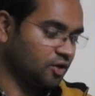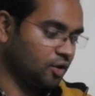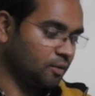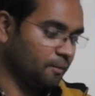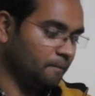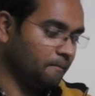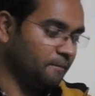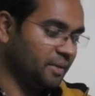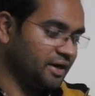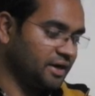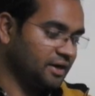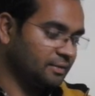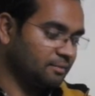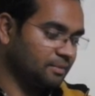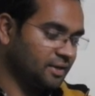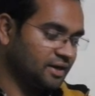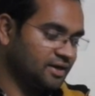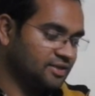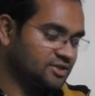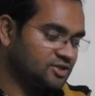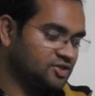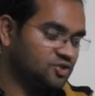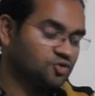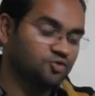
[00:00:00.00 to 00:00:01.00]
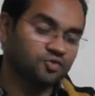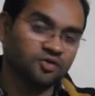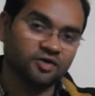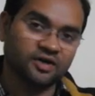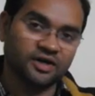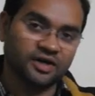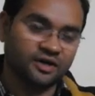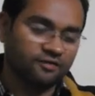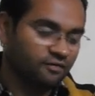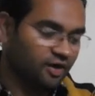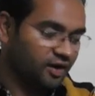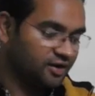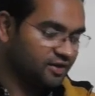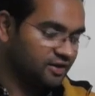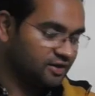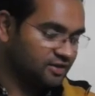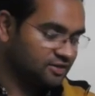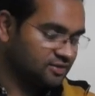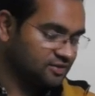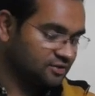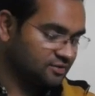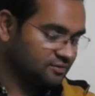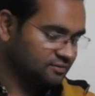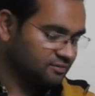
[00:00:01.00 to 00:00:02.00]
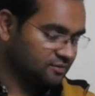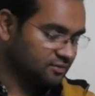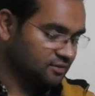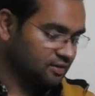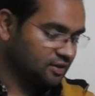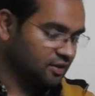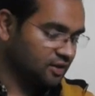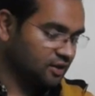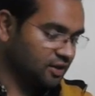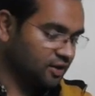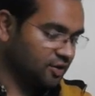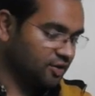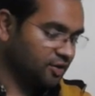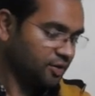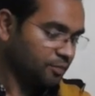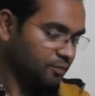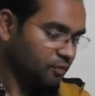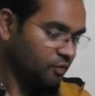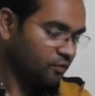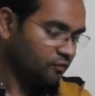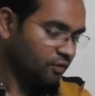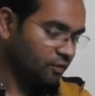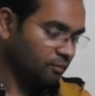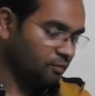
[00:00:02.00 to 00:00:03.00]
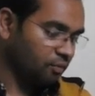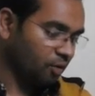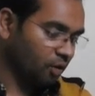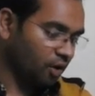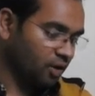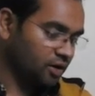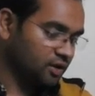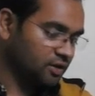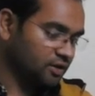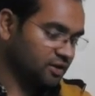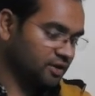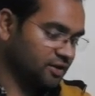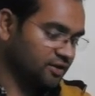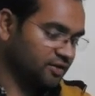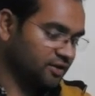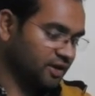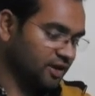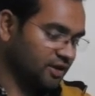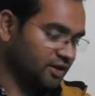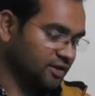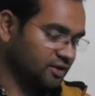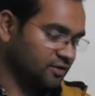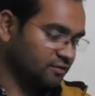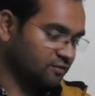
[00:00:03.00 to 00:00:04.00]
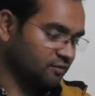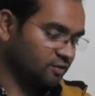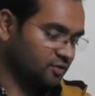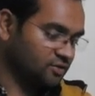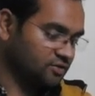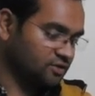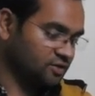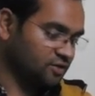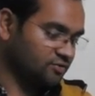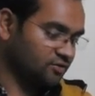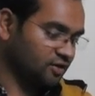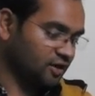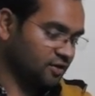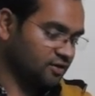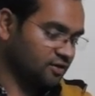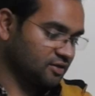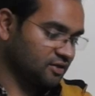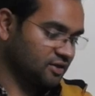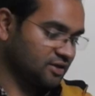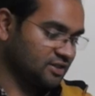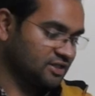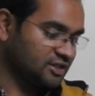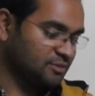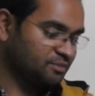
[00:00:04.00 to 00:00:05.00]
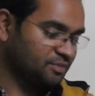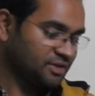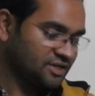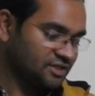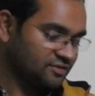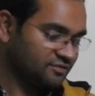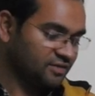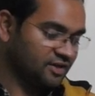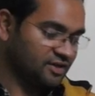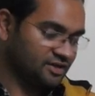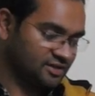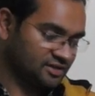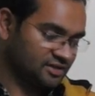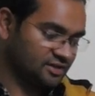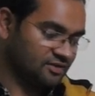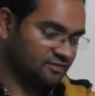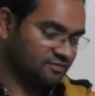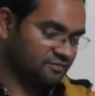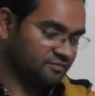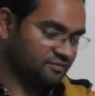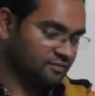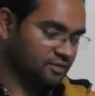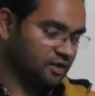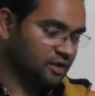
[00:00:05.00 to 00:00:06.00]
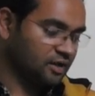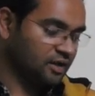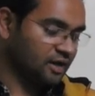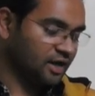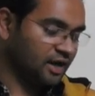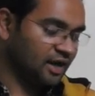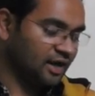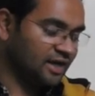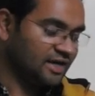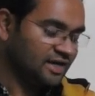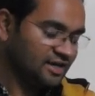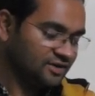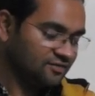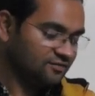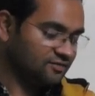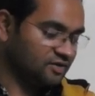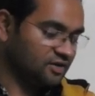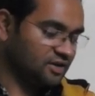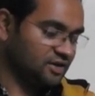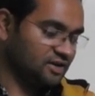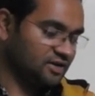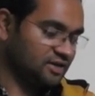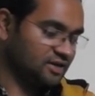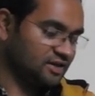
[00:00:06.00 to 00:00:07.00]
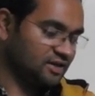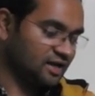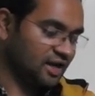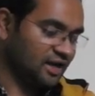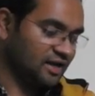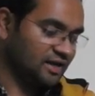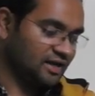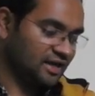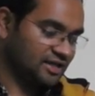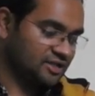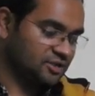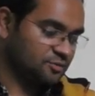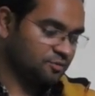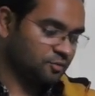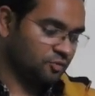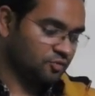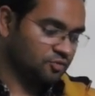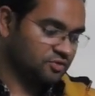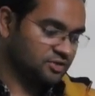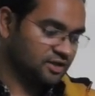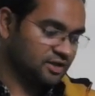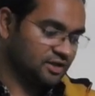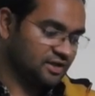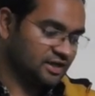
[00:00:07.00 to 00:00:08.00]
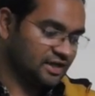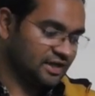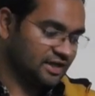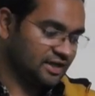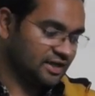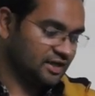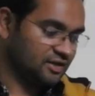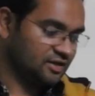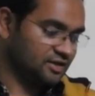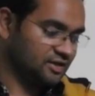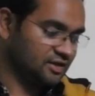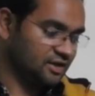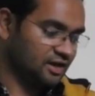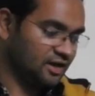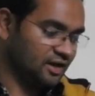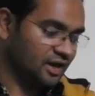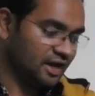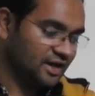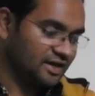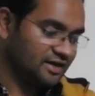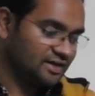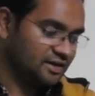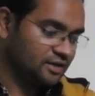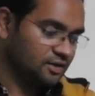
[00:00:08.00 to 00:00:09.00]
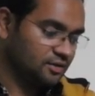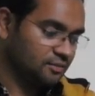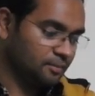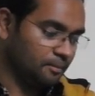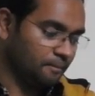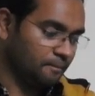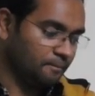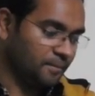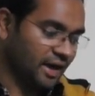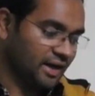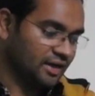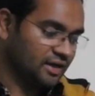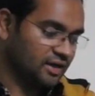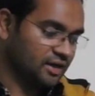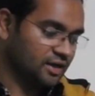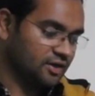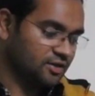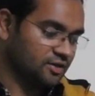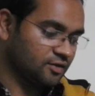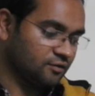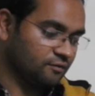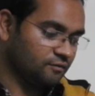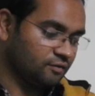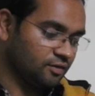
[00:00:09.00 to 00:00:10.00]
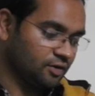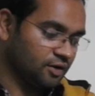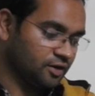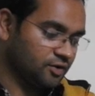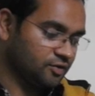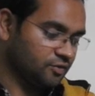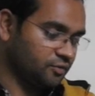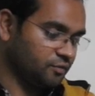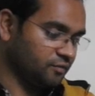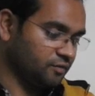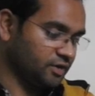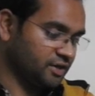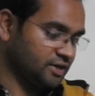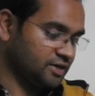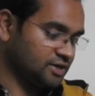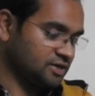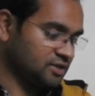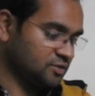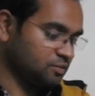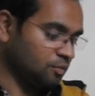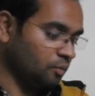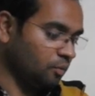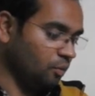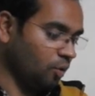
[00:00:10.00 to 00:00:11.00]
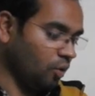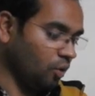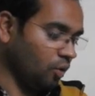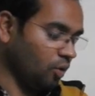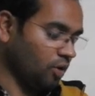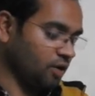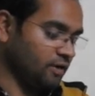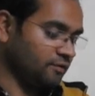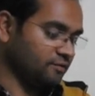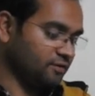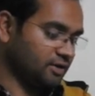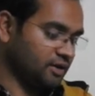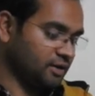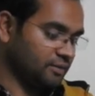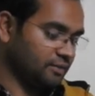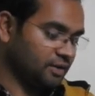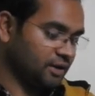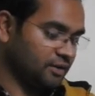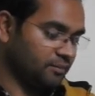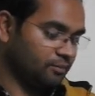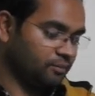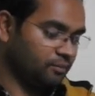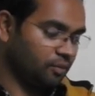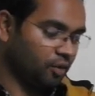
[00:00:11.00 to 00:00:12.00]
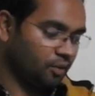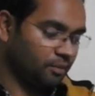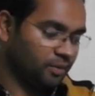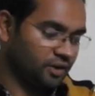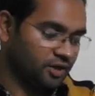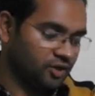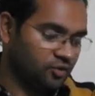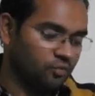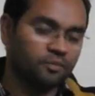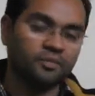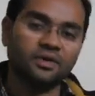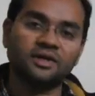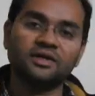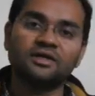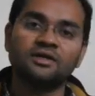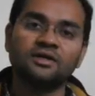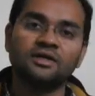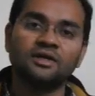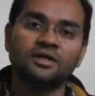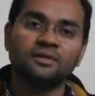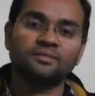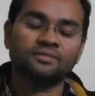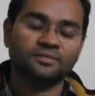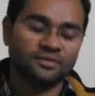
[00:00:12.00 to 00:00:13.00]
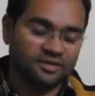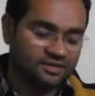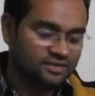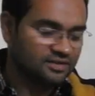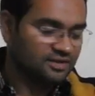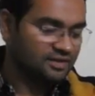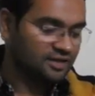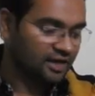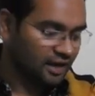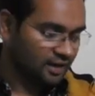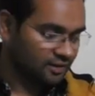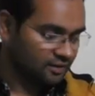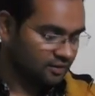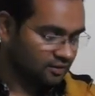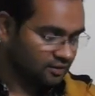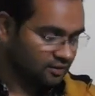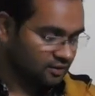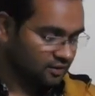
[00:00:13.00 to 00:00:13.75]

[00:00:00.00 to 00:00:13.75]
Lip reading: of bedding planes to your advantage. Remove a block containing the fossil rather than the specimen itself. Leave detailed exposure and cleaning until later, back at the workroom where it's more comfortable and proper equipment with the time.